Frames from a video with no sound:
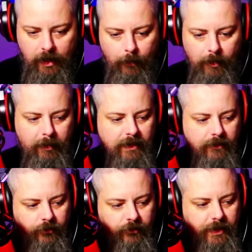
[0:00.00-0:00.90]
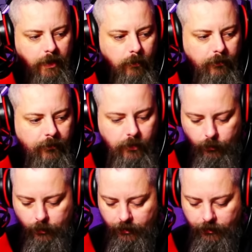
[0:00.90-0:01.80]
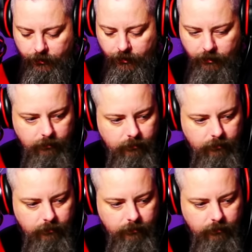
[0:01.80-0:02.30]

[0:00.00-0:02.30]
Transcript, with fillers: And we'll play the scene out for you guys.